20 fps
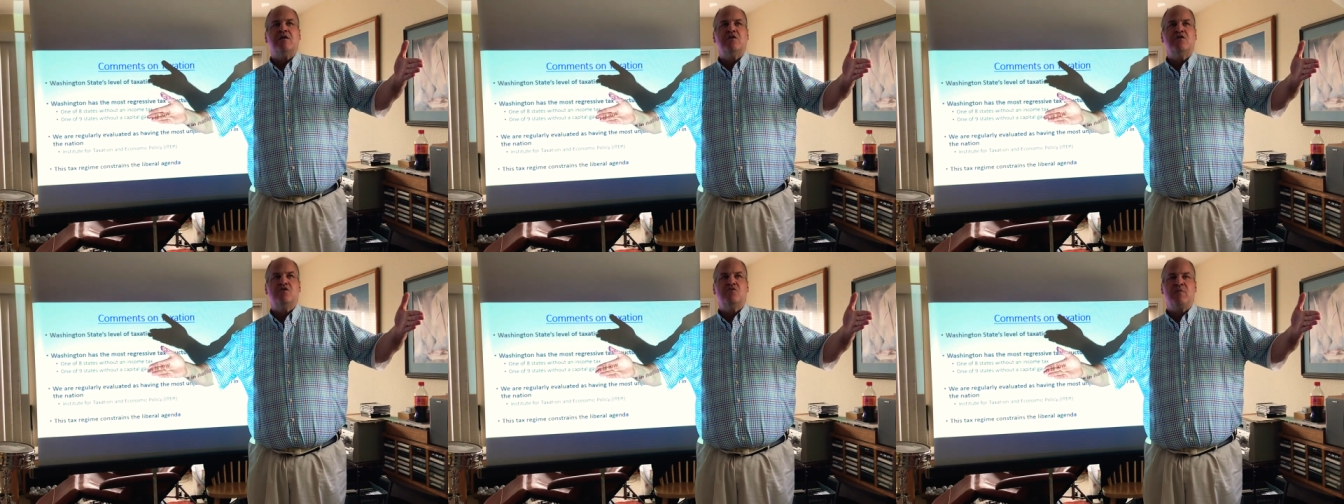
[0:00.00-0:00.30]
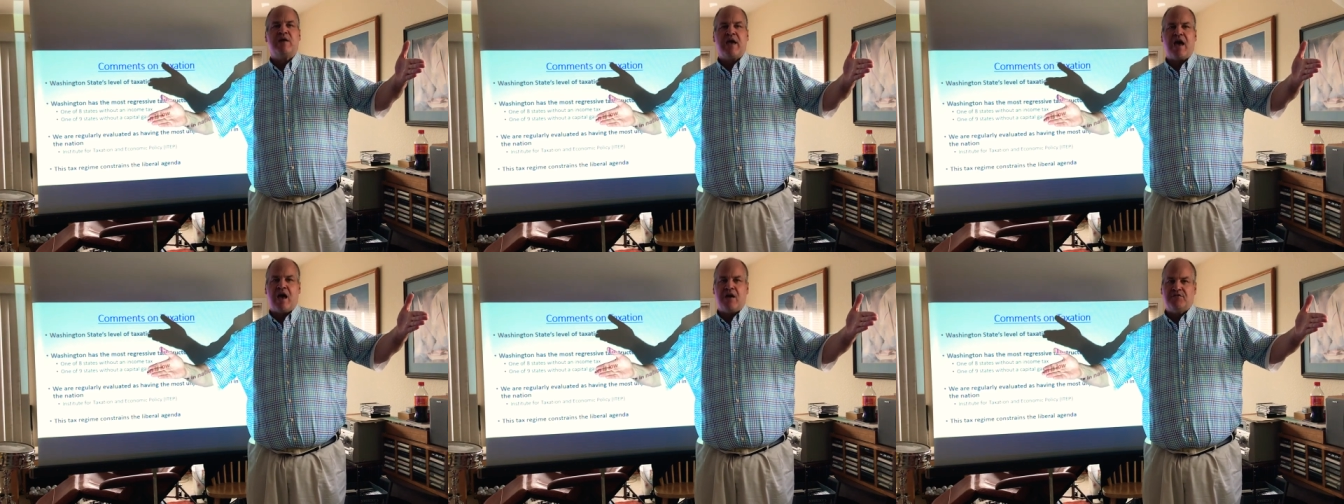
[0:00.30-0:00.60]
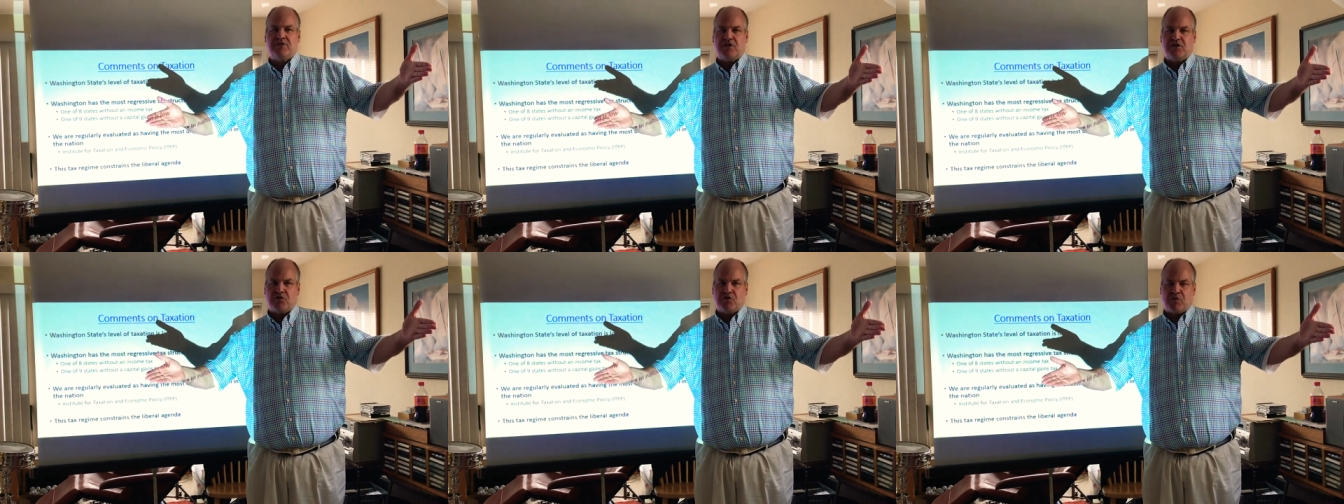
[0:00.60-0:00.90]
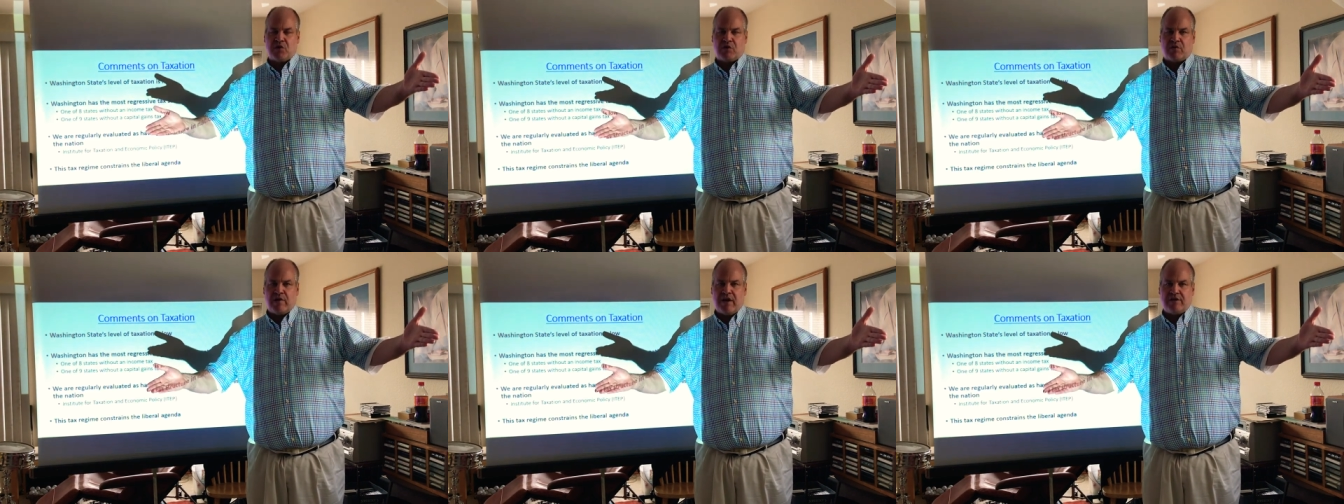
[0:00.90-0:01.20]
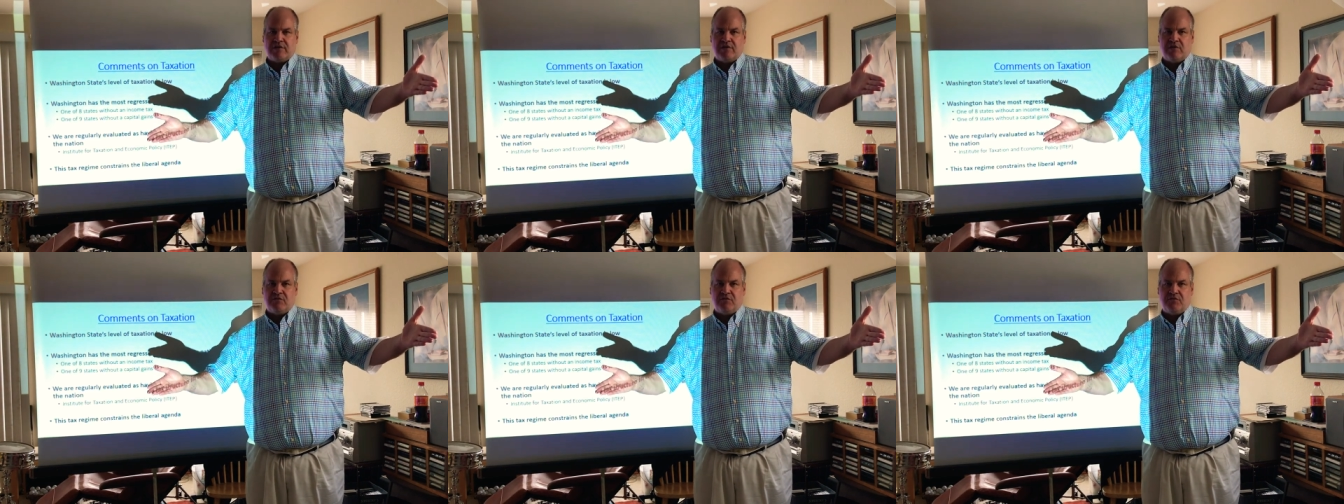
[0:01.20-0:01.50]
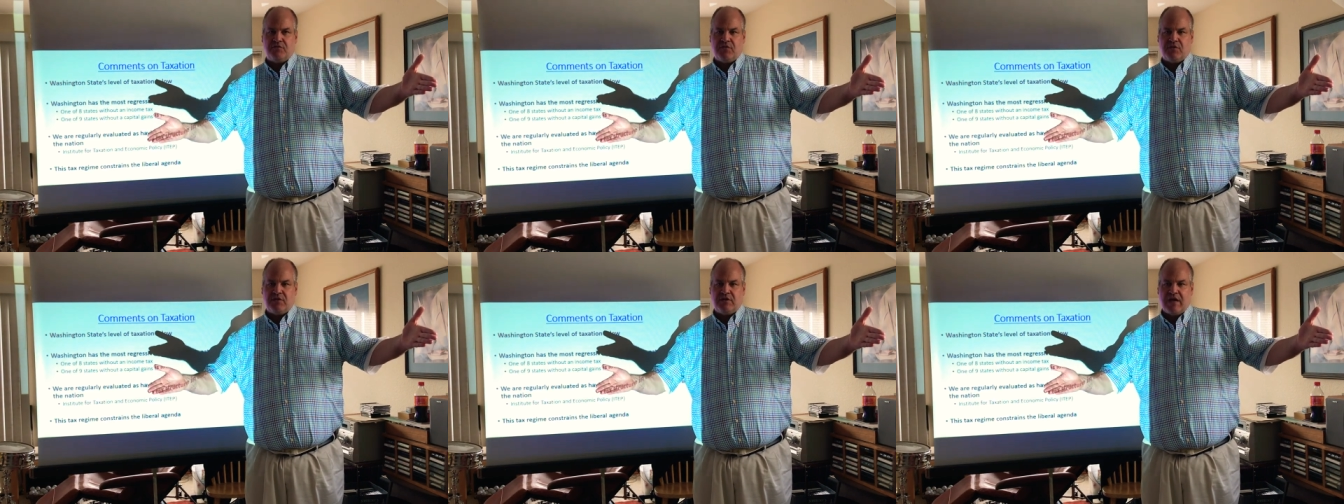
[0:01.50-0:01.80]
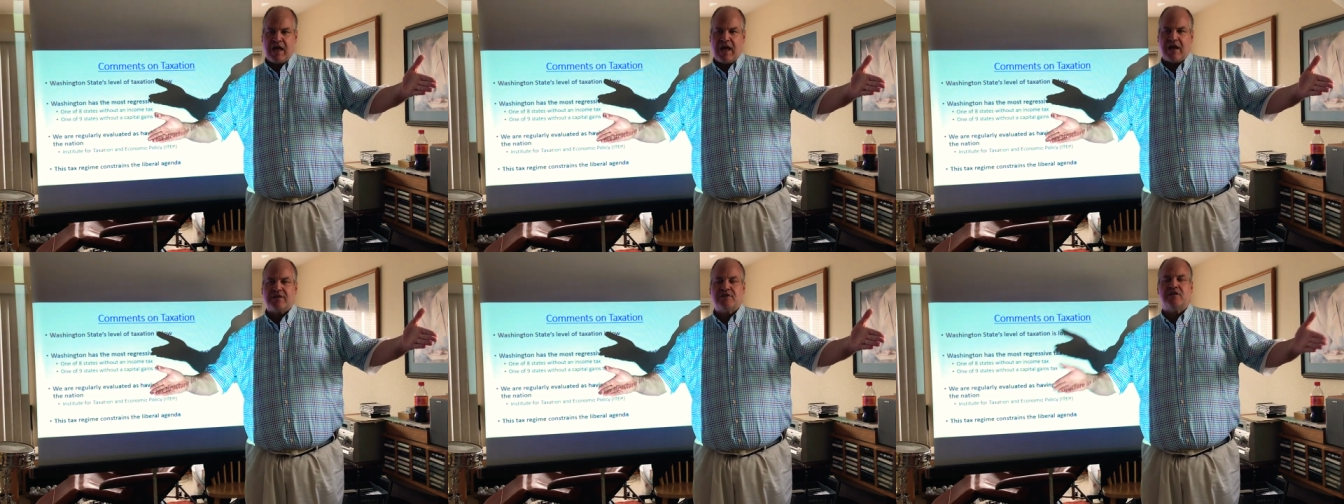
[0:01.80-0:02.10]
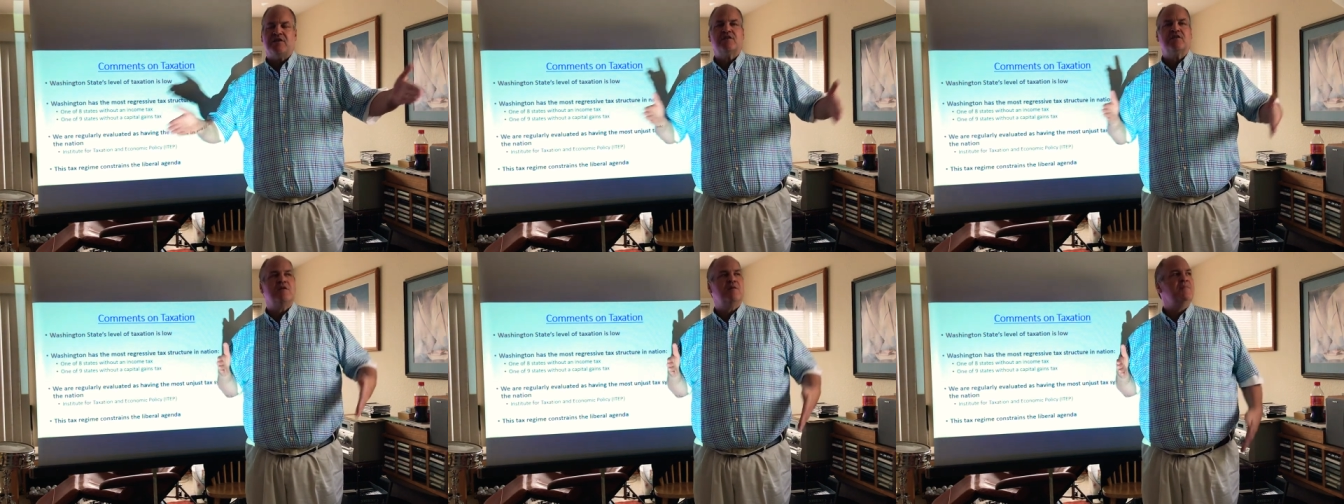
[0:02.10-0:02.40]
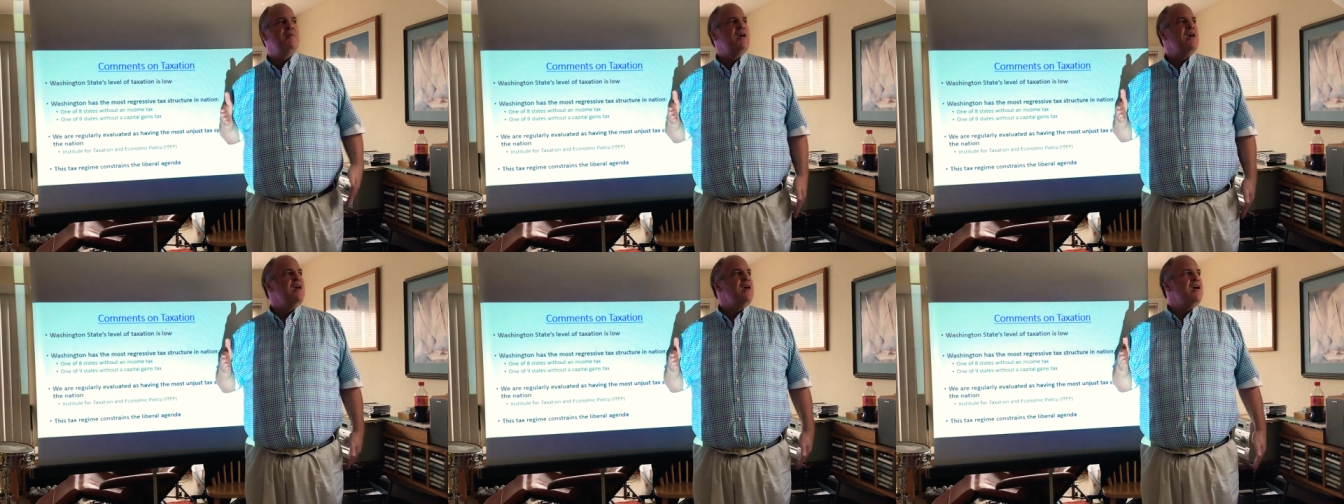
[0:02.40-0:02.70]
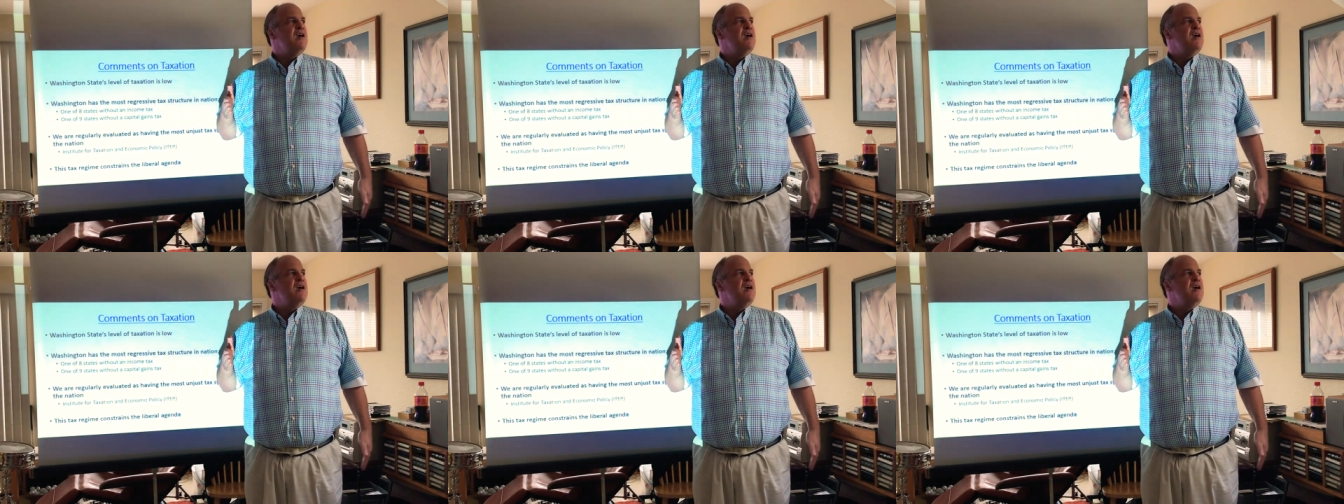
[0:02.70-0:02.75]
do we have such a regressive tax system?